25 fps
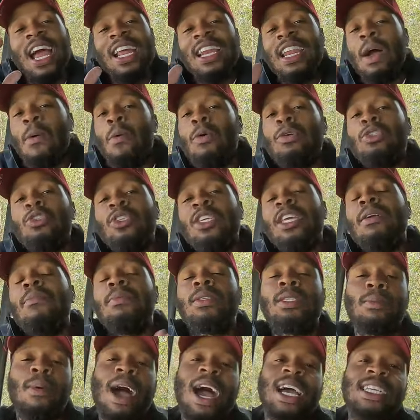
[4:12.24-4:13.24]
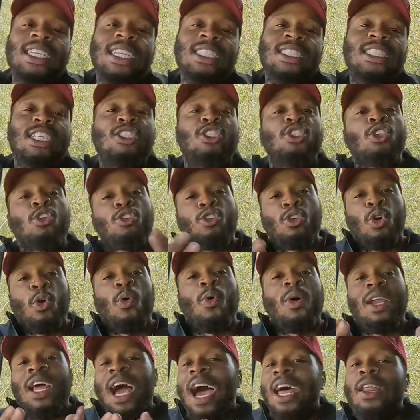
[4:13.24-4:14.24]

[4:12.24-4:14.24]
and I want you to give me some ideas that you're doing.